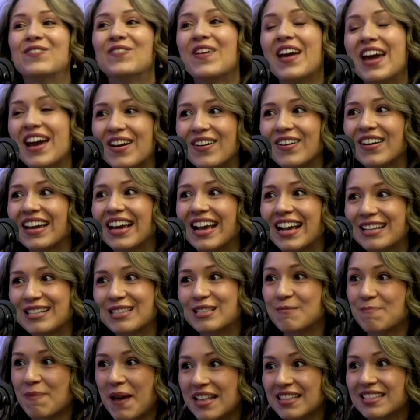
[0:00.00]
It's very
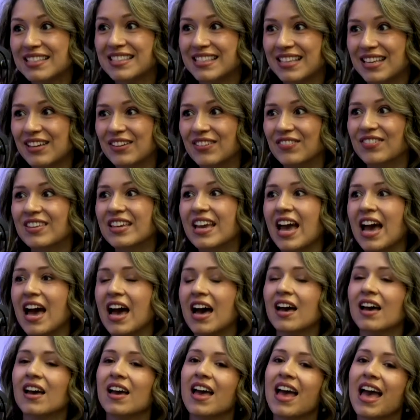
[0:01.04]
expensive.
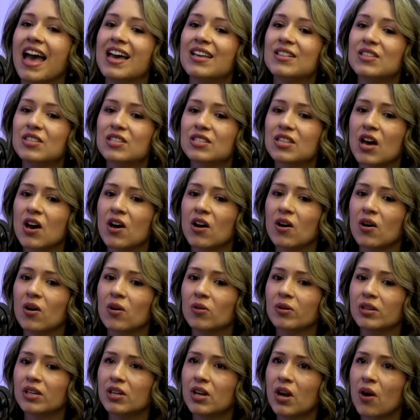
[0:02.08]
Yeah. And
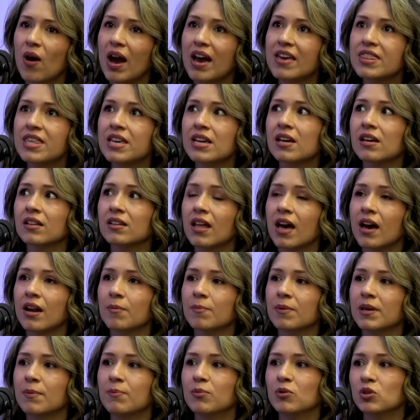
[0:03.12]
so, I think a lot
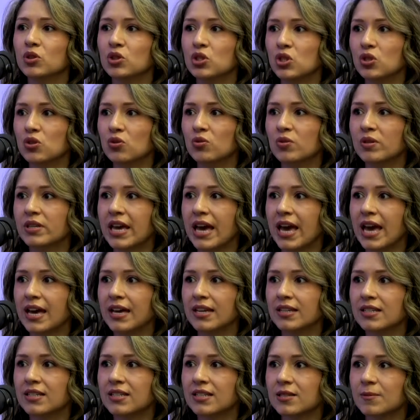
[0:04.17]
of people
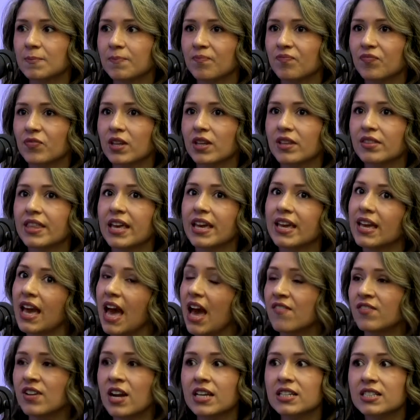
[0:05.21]
they
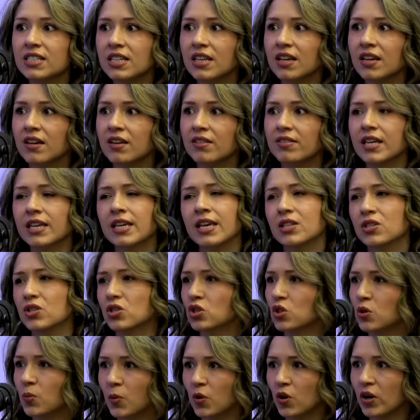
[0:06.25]
have an idea, they get
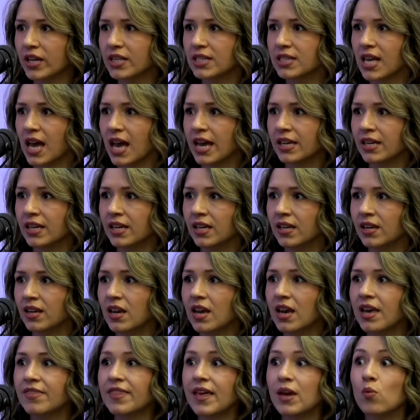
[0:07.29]
super excited,
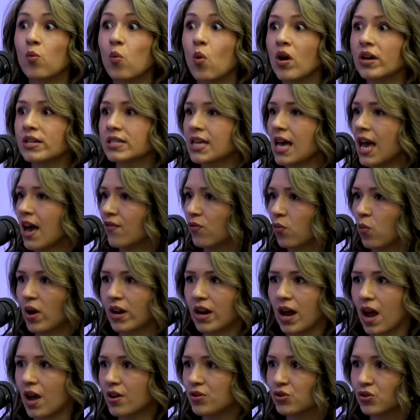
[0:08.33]
they want to have
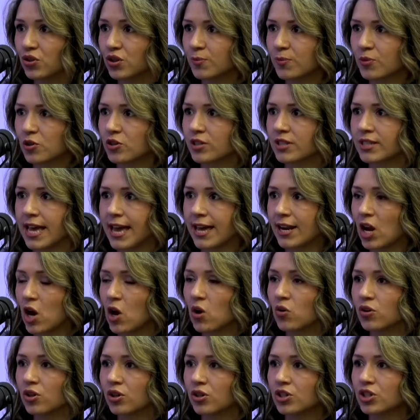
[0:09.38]
100%
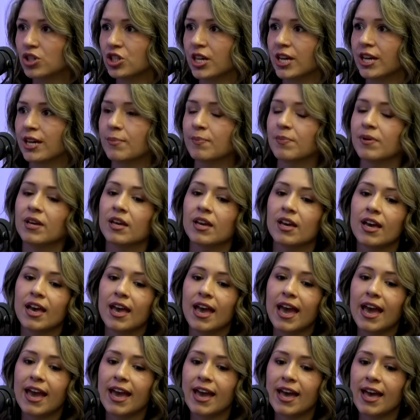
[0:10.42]
ownership.
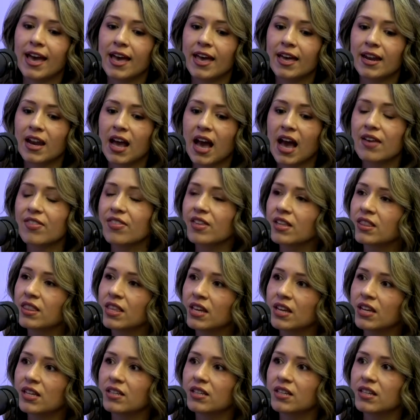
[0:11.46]
And I think
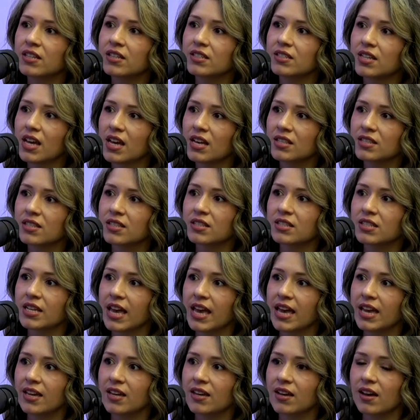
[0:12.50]
that it does
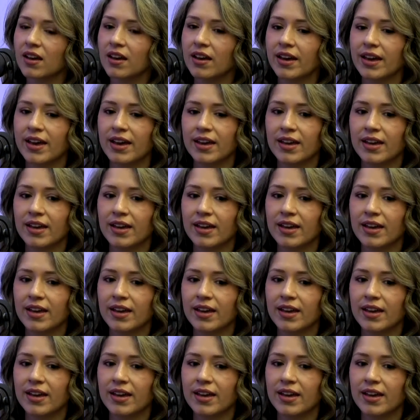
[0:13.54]
take